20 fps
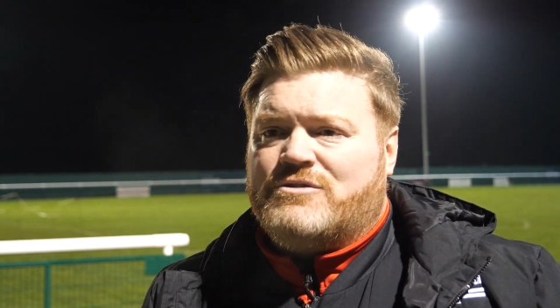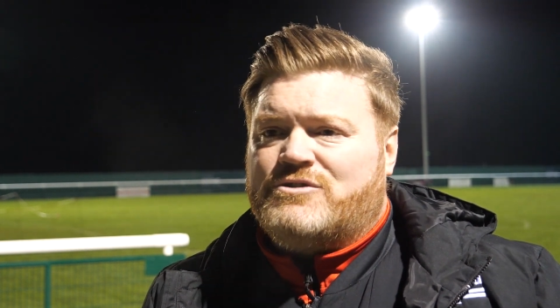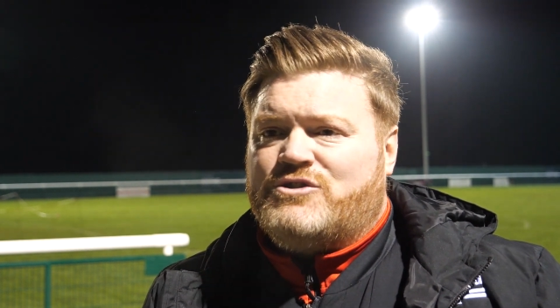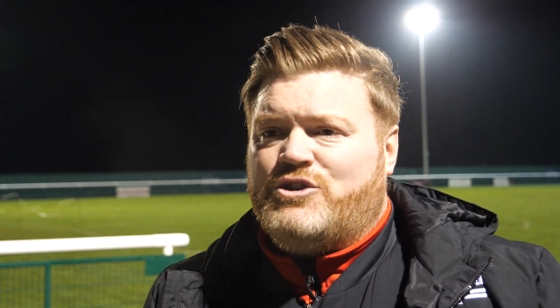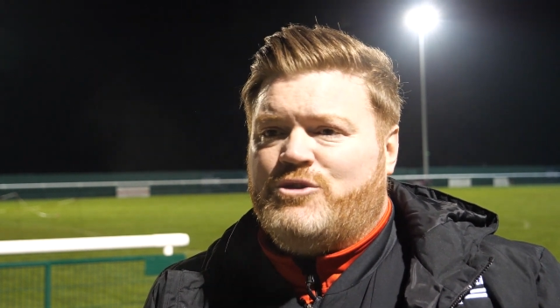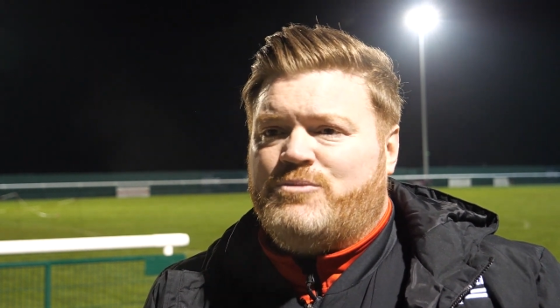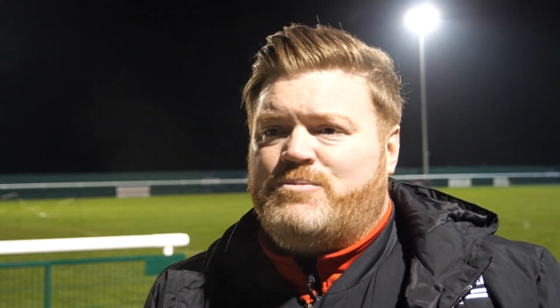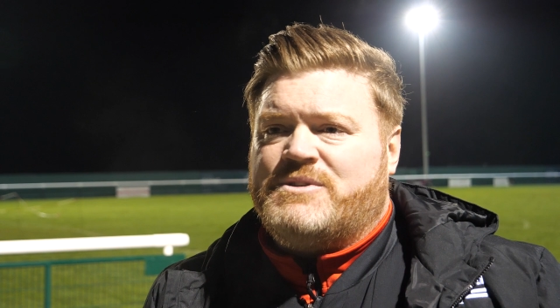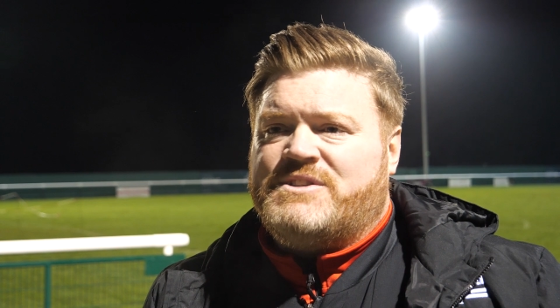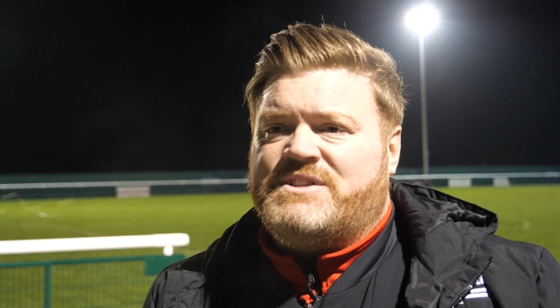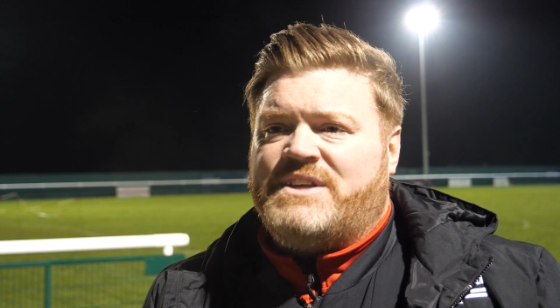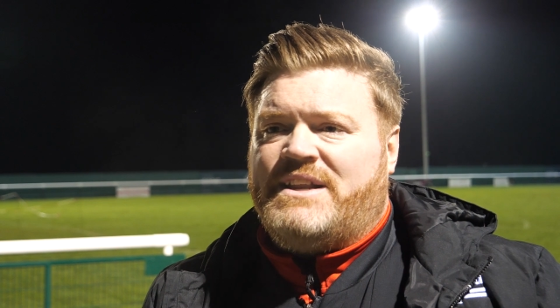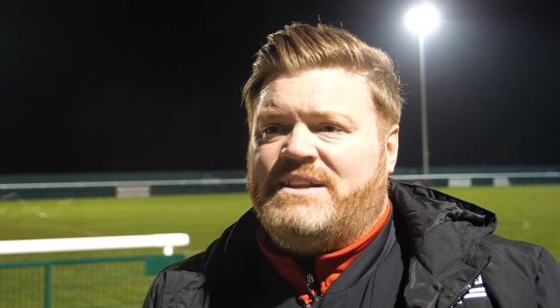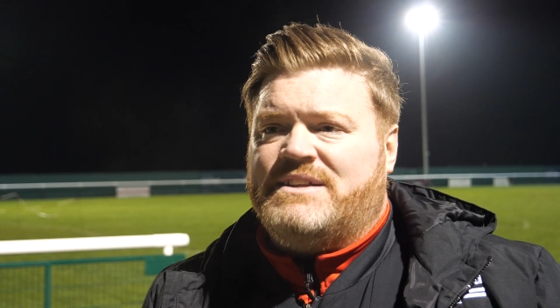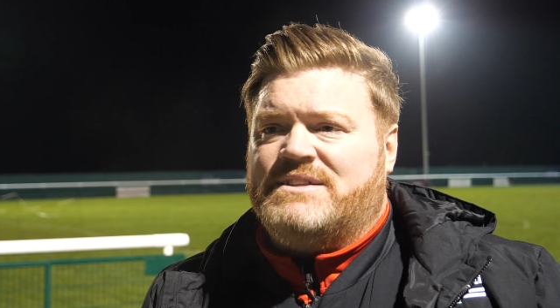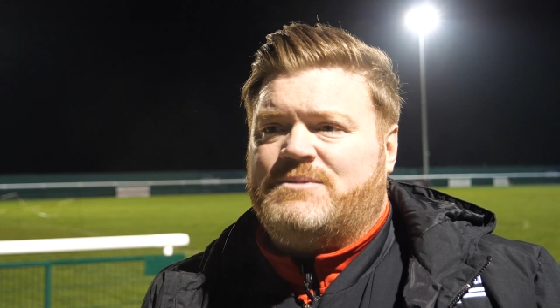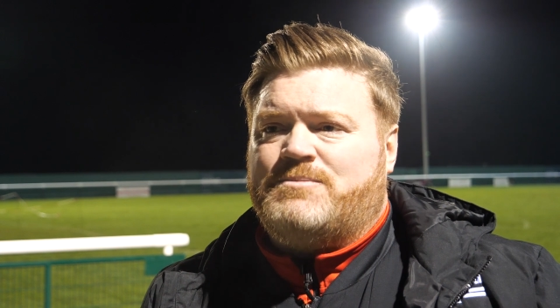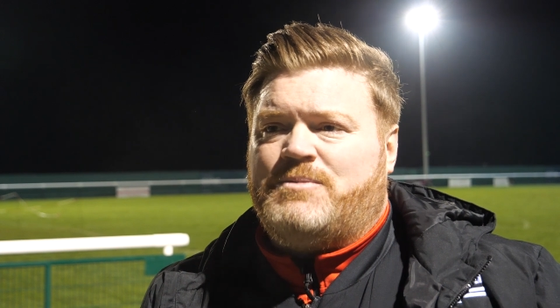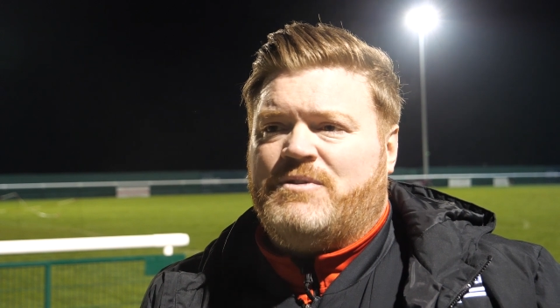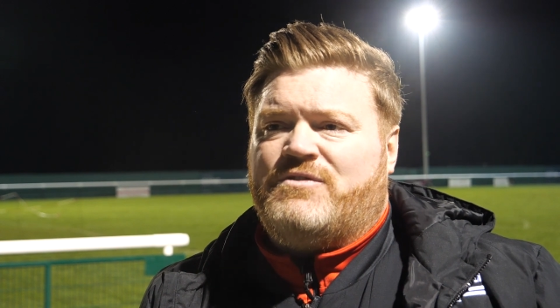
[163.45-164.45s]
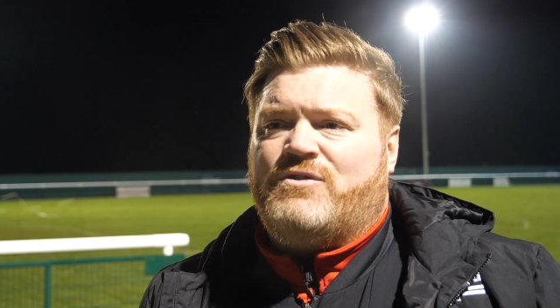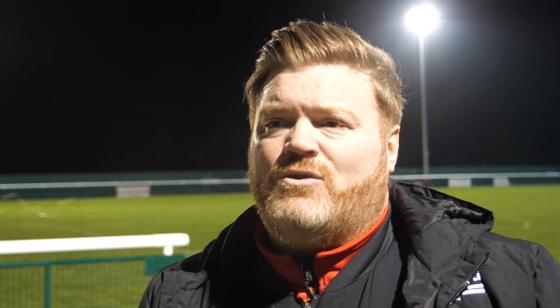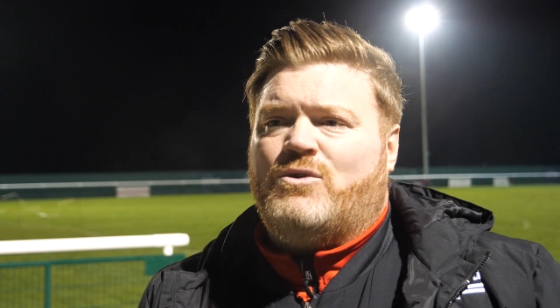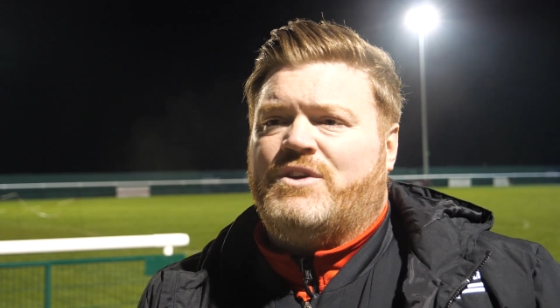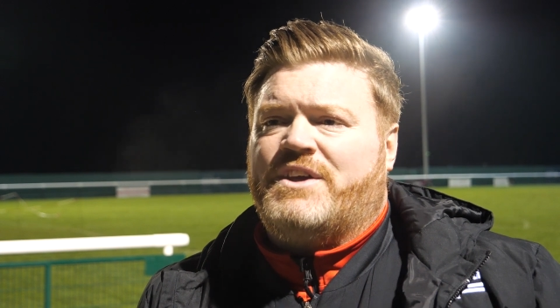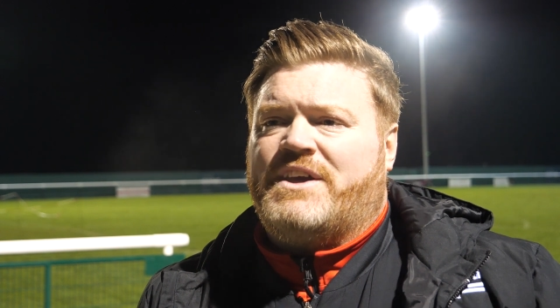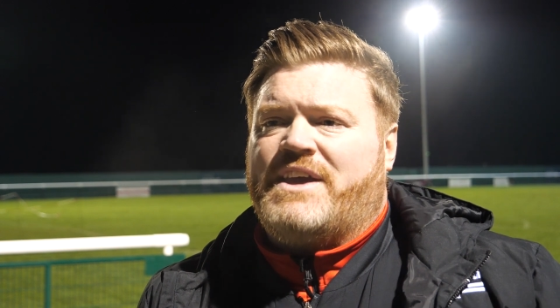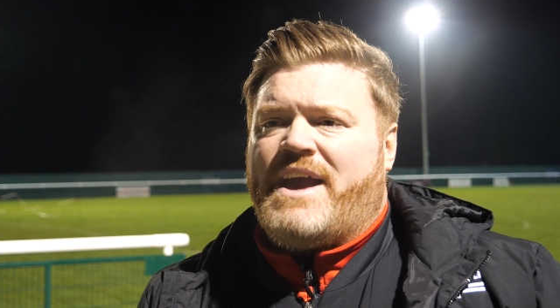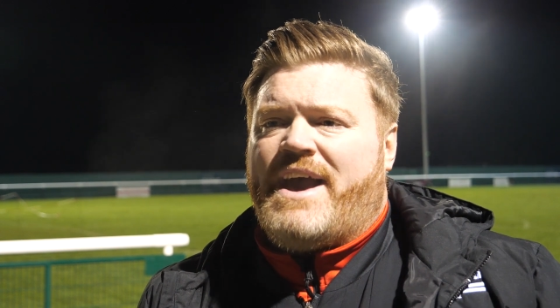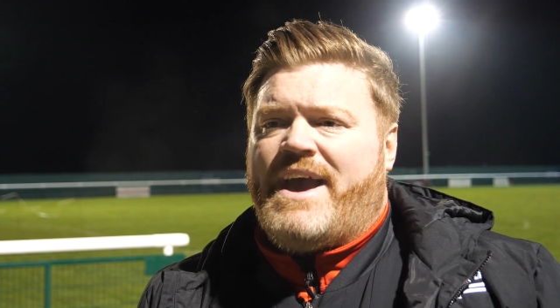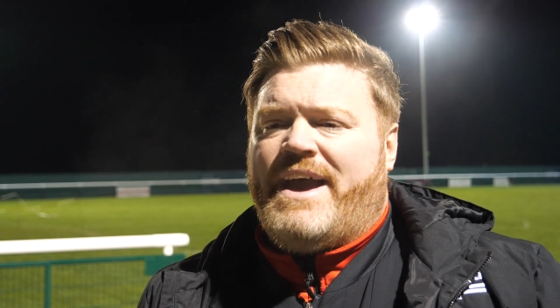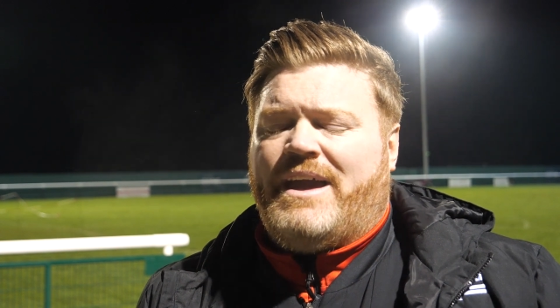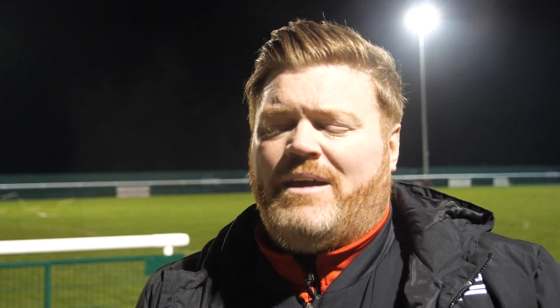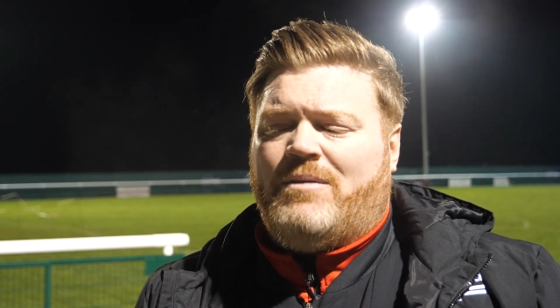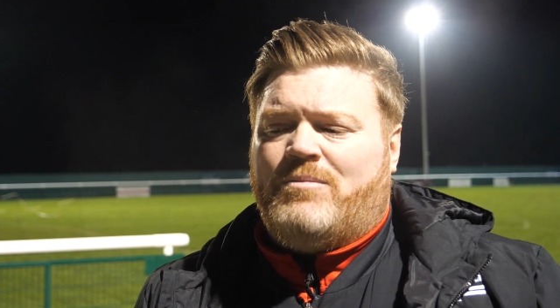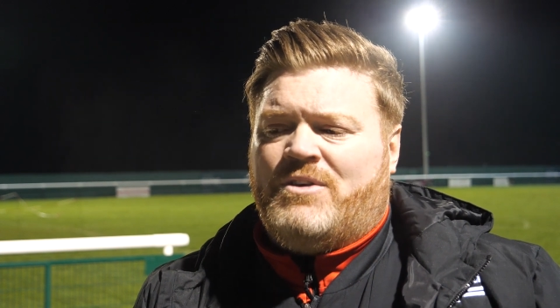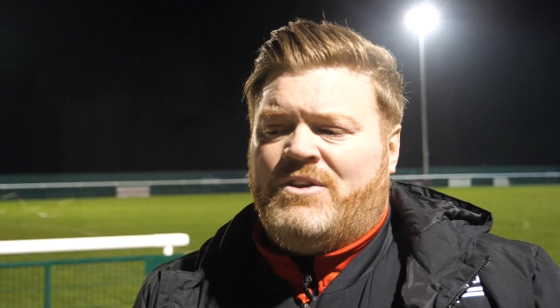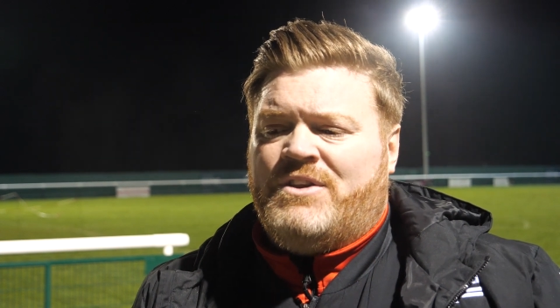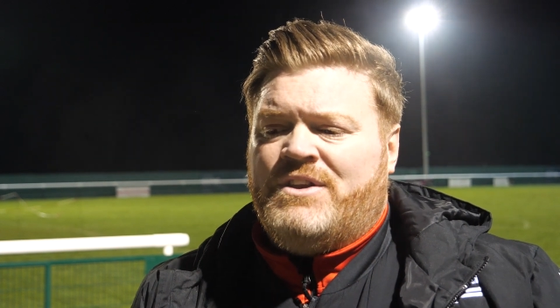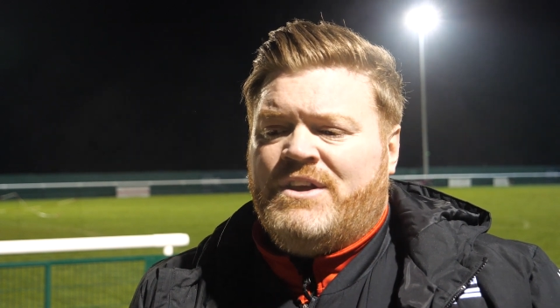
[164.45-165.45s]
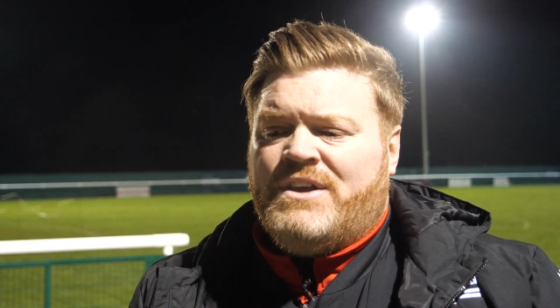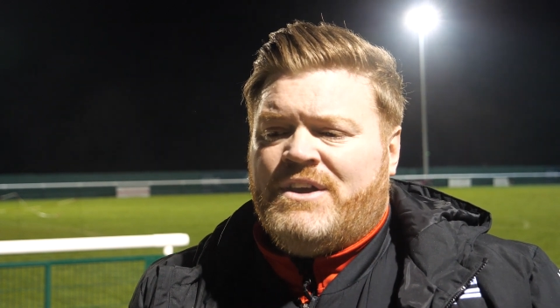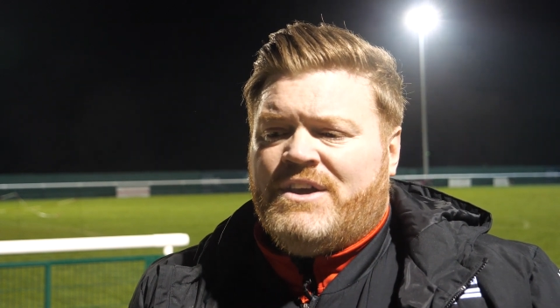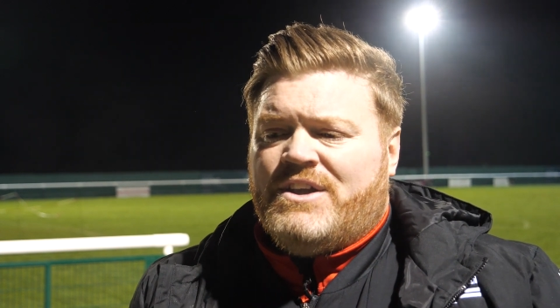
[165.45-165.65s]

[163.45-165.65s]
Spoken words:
or 2% before the game, and,